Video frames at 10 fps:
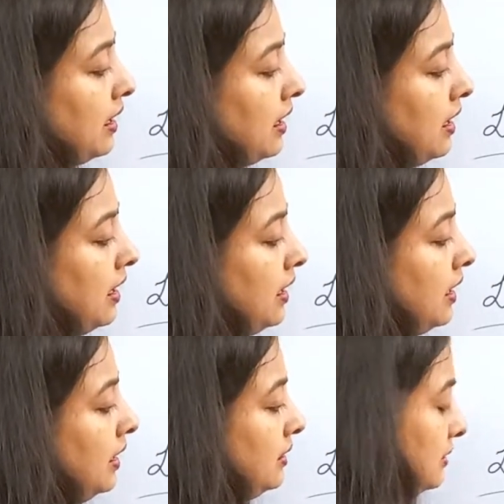
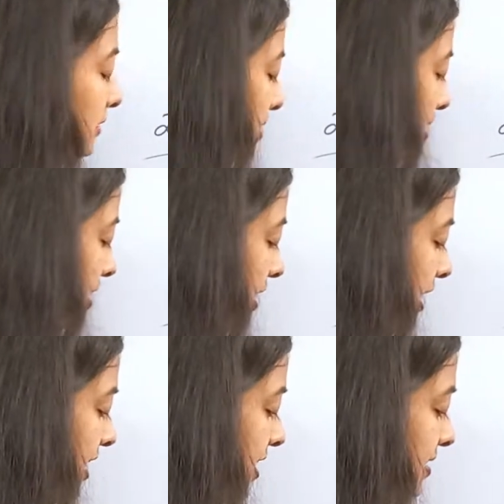her,
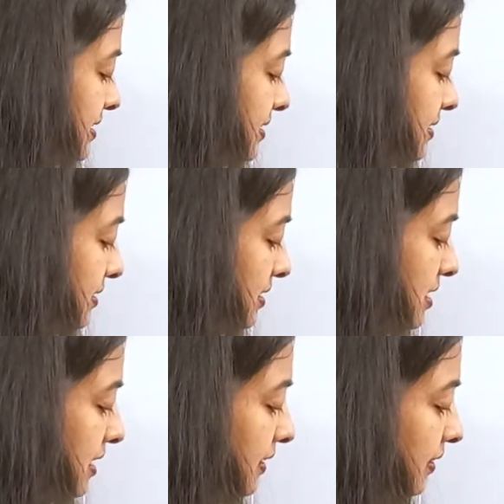his,
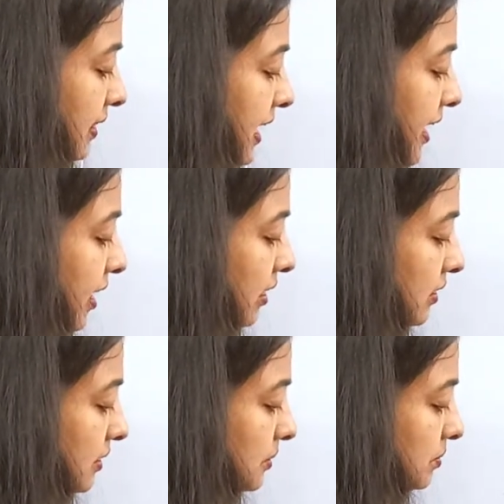
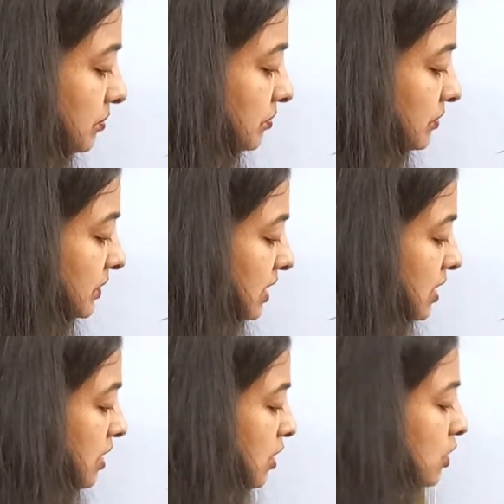their,
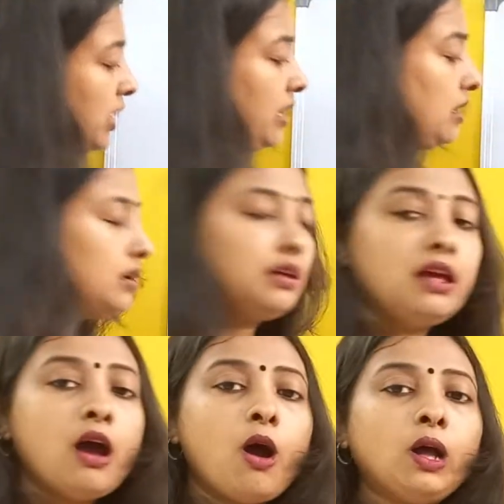okay?
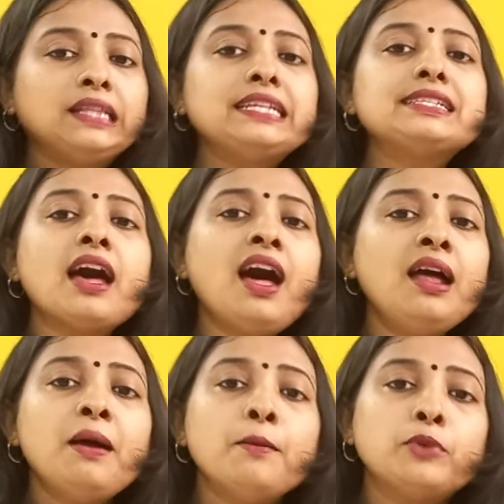All these
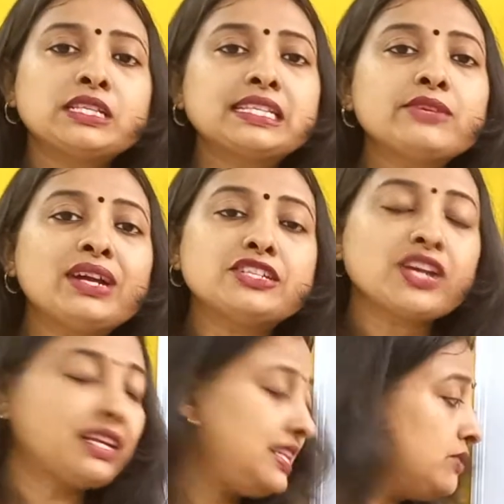are possessive
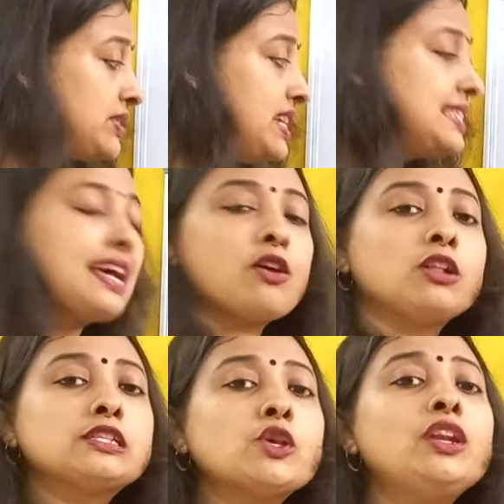adjectives. These are
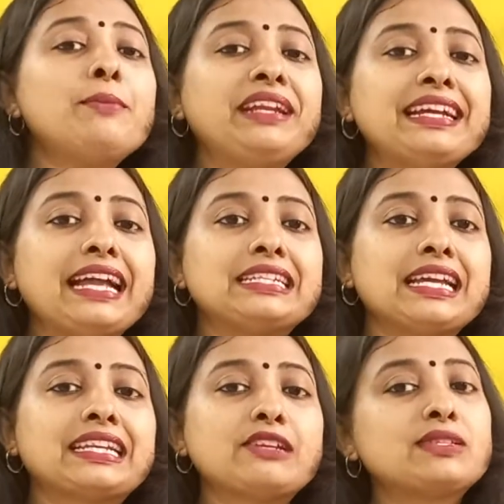also limiting
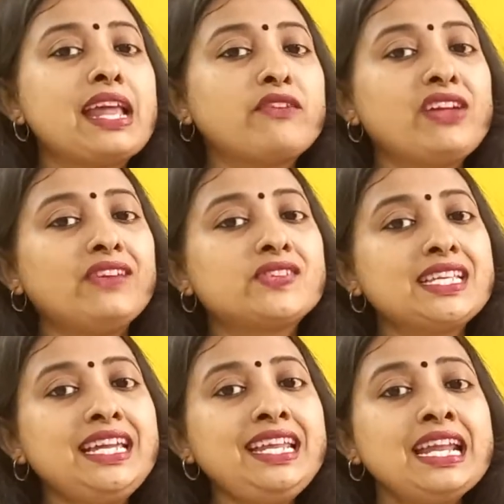adjectives like we have
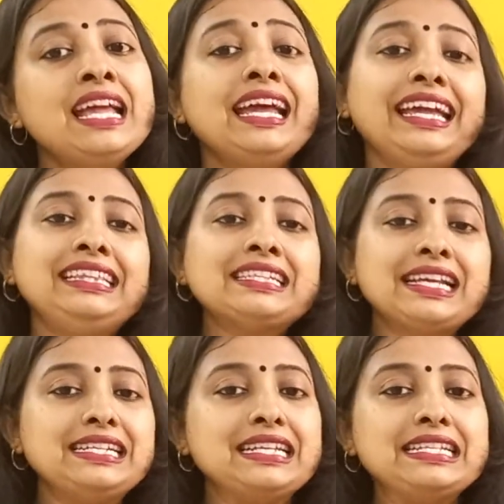seen in the
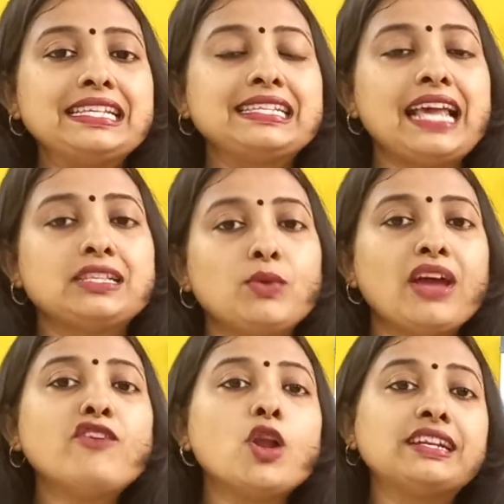sentences as we
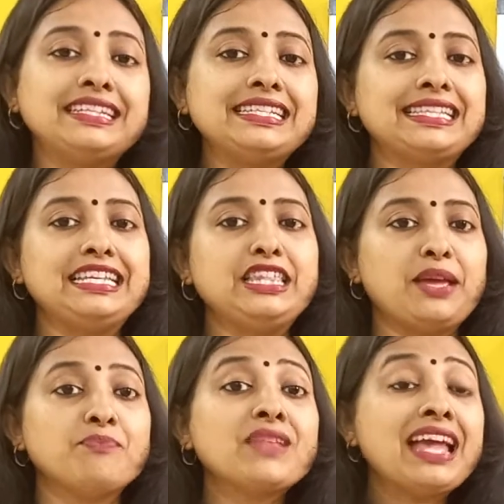have already seen
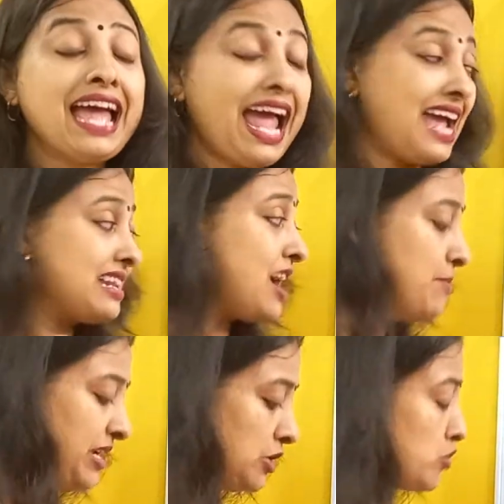them. And
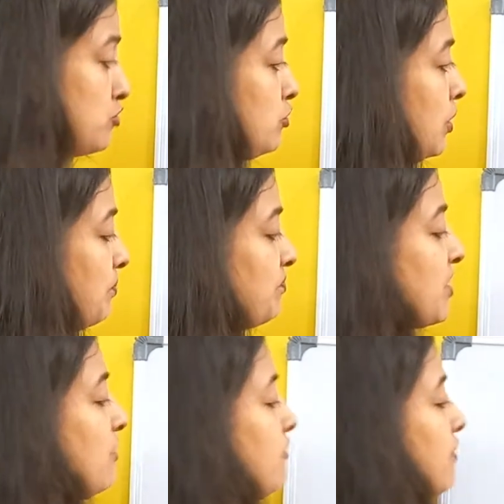coming to
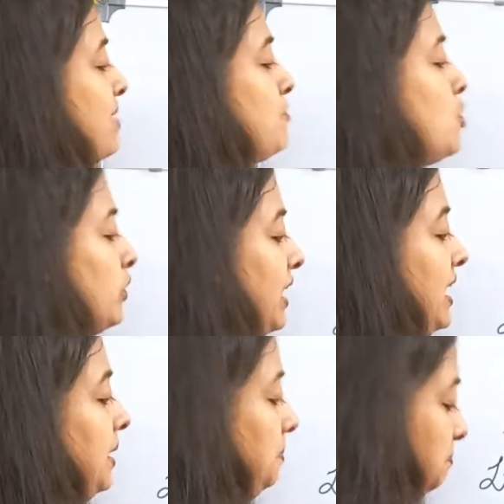one more
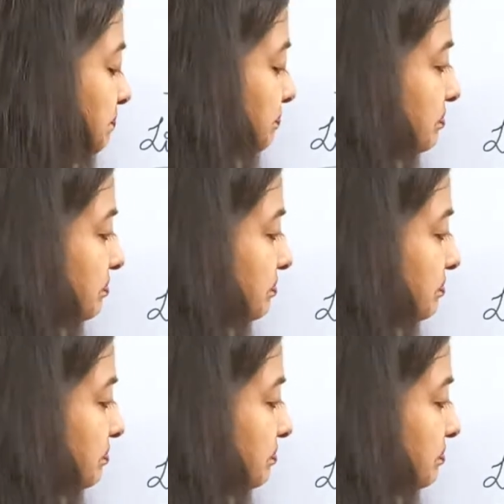thing,